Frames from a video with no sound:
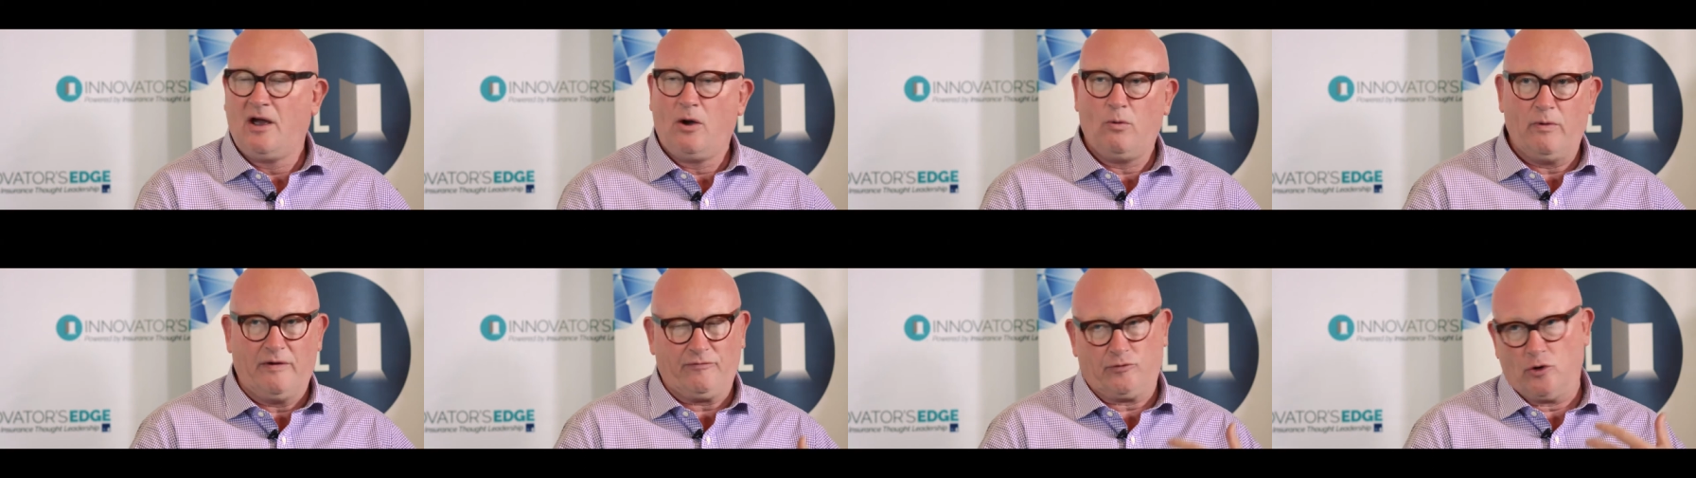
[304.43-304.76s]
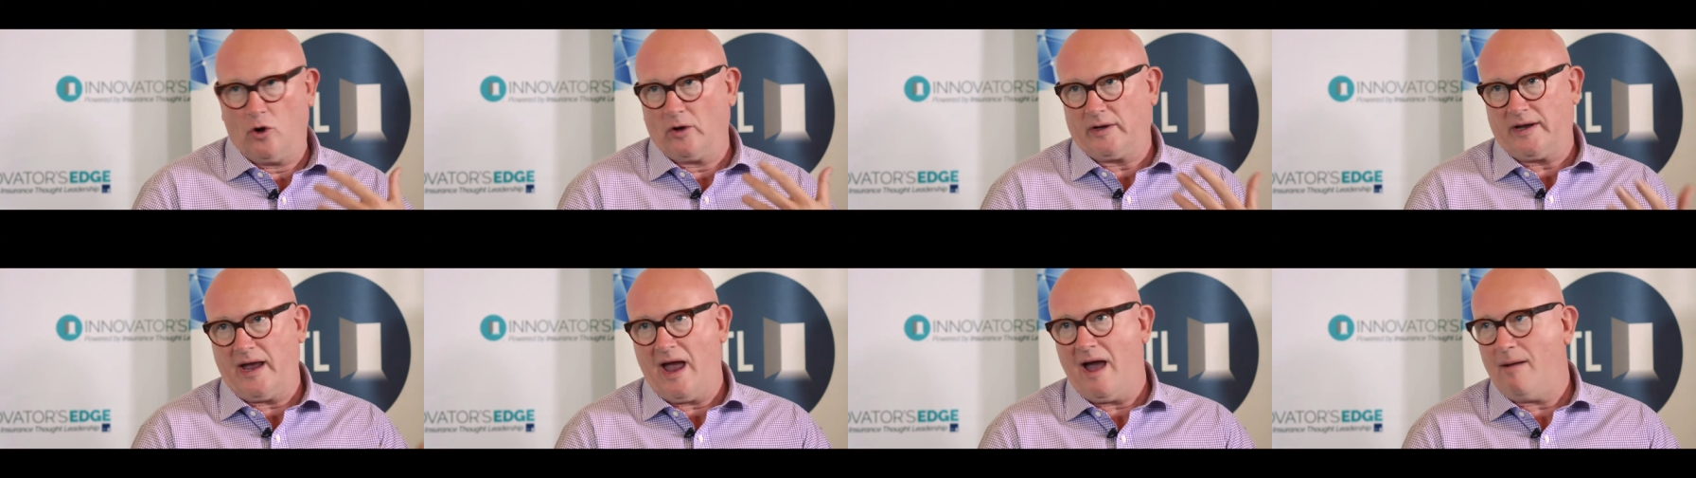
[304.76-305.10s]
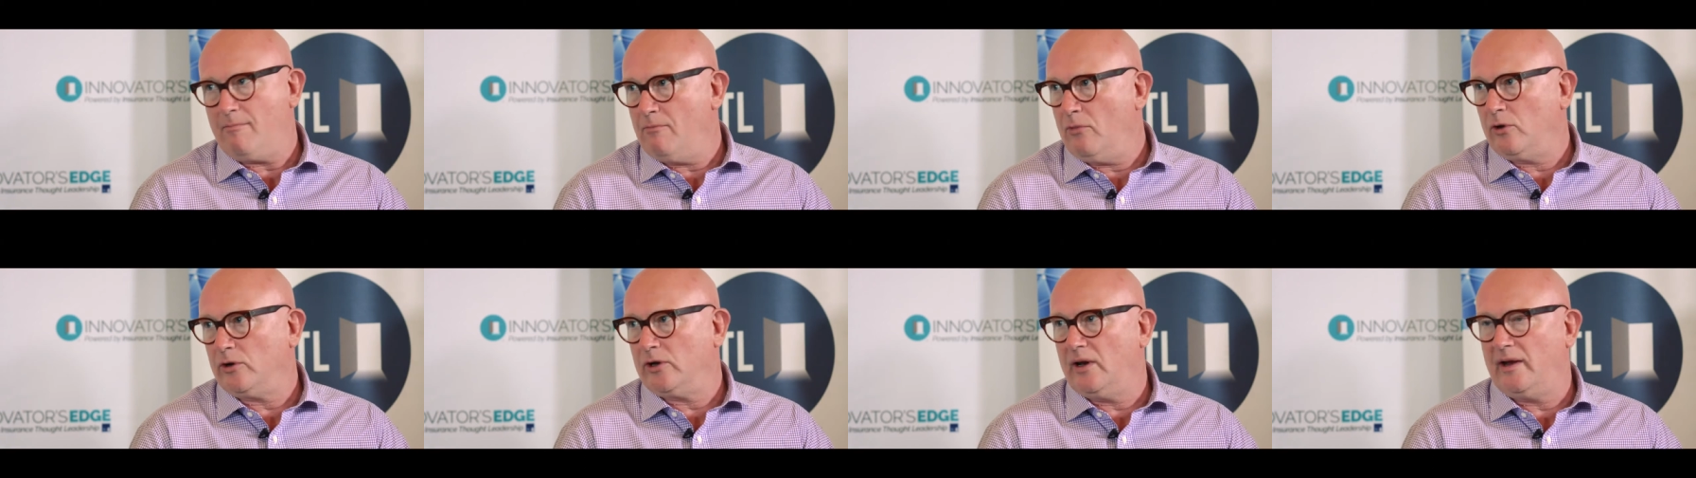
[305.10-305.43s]
we've got cap
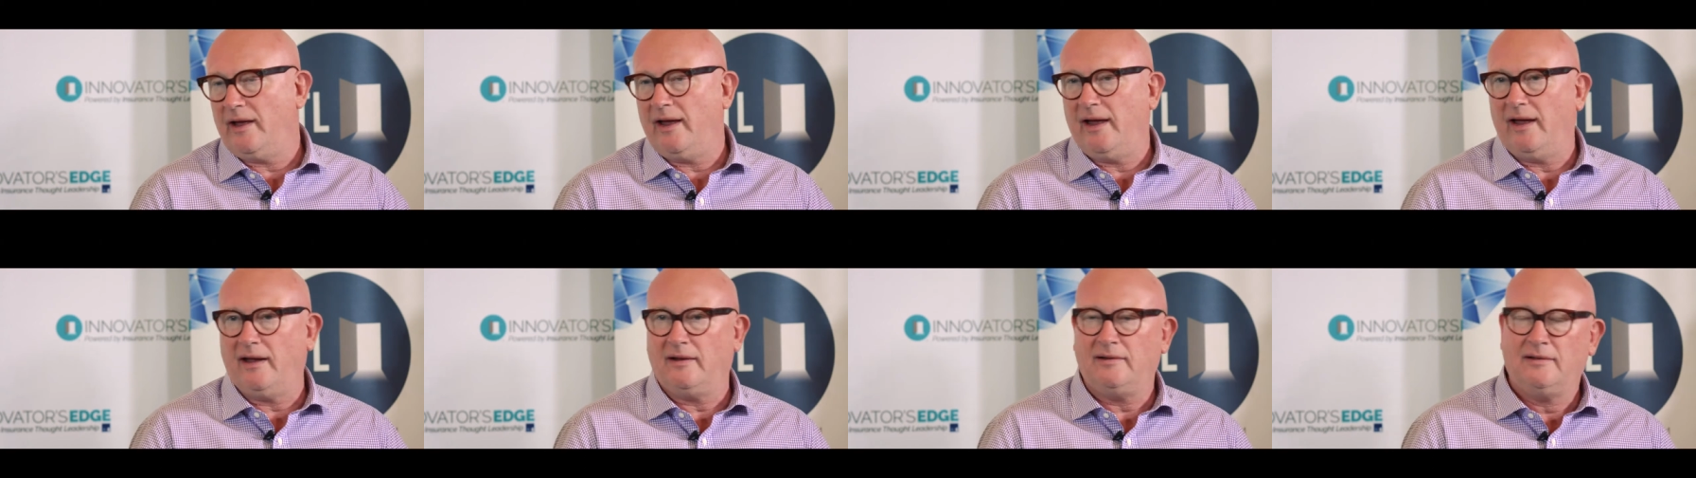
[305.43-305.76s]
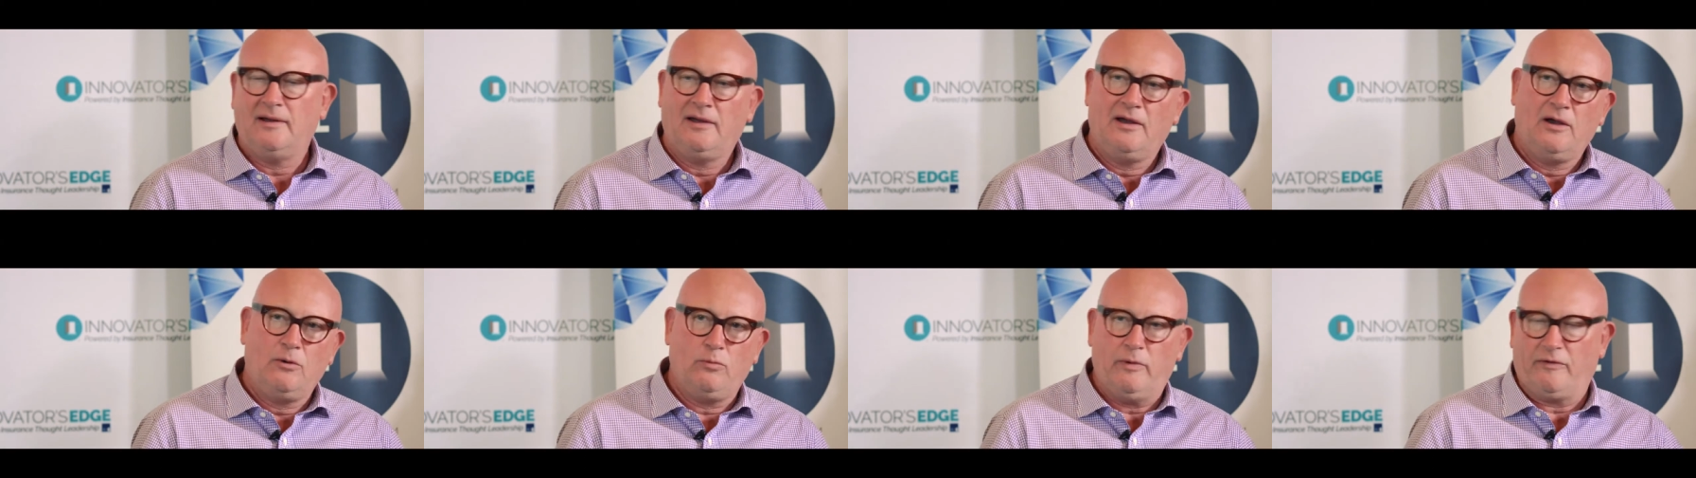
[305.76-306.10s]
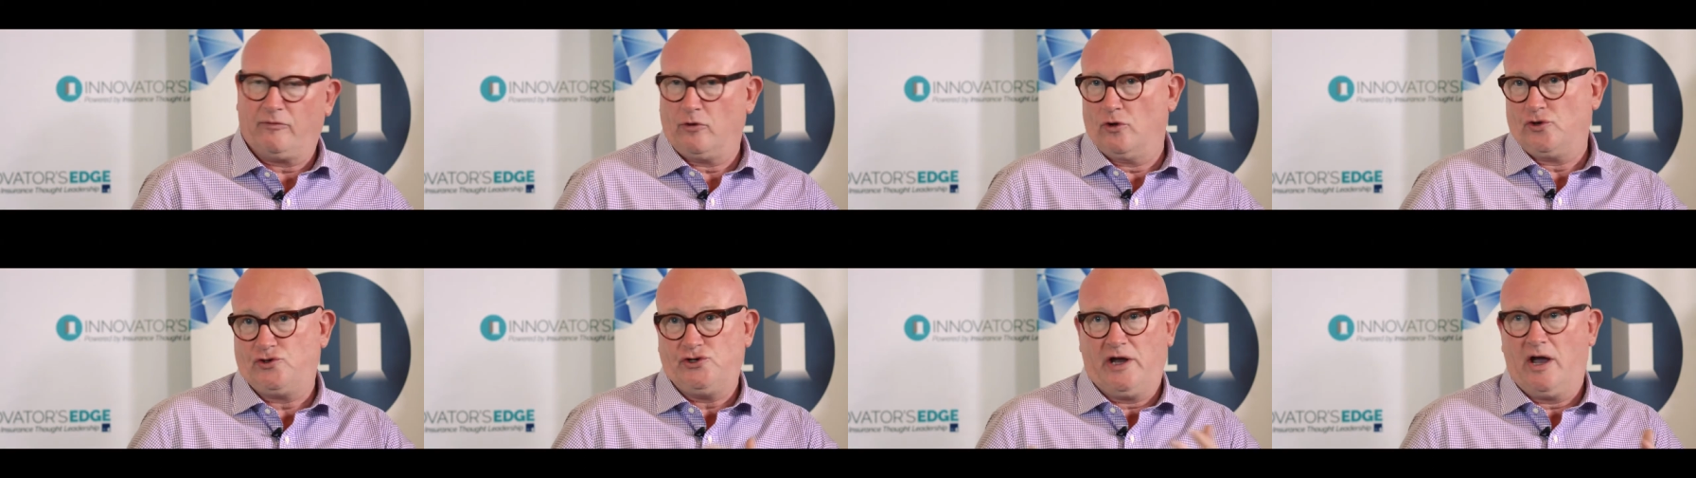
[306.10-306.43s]
modeling, we've
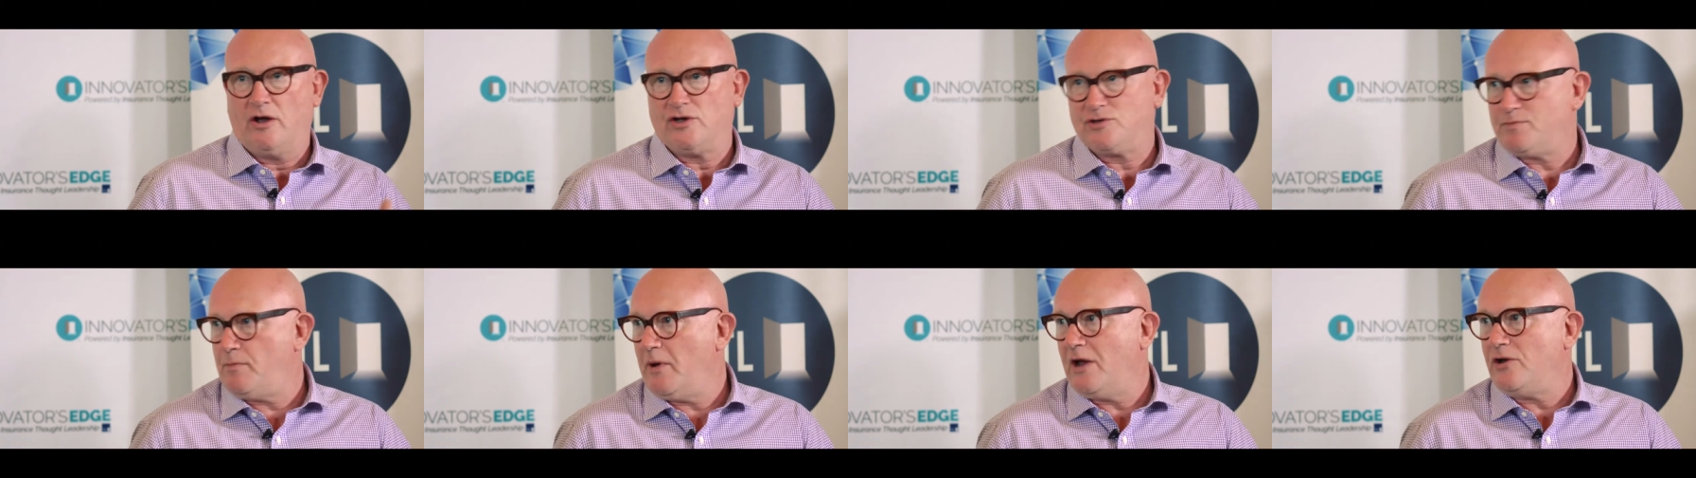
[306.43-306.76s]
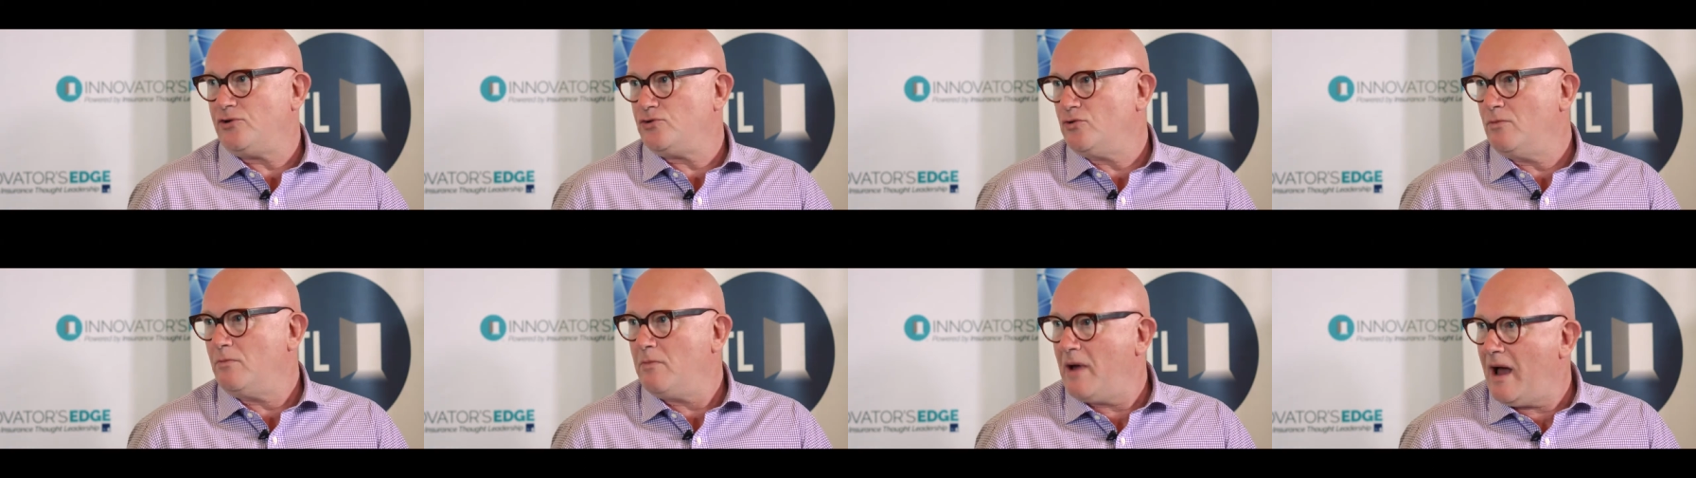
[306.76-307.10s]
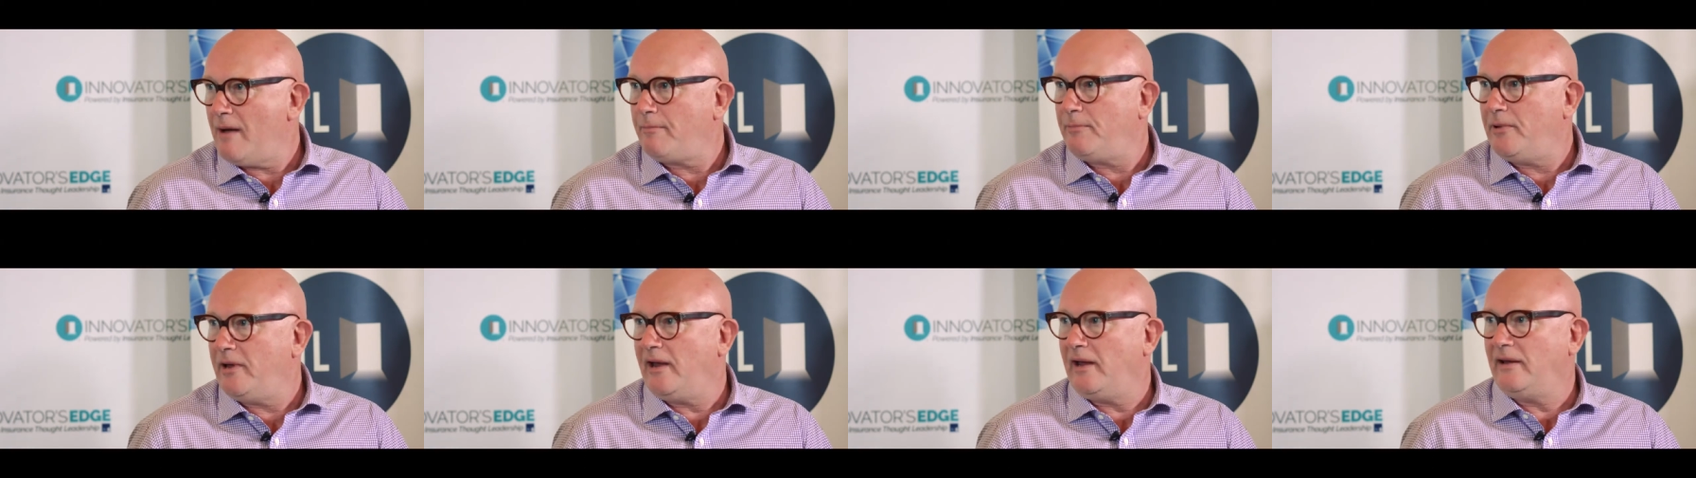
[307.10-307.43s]
got geospatial
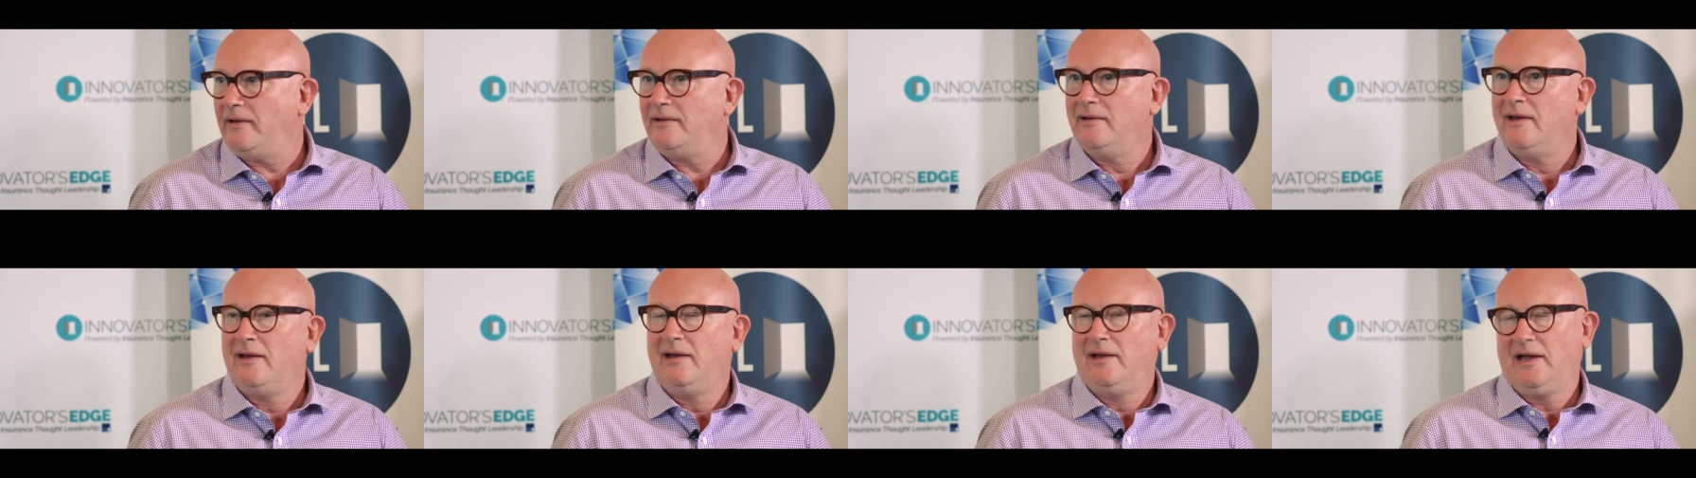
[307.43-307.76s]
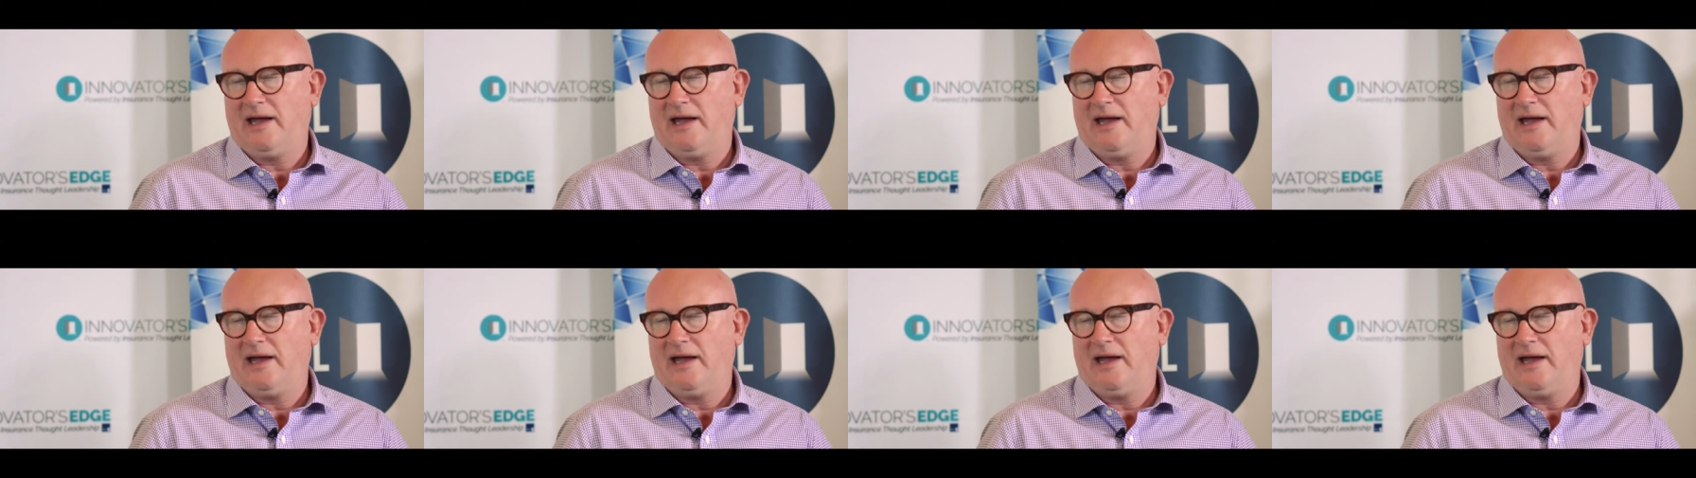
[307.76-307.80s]
mapping,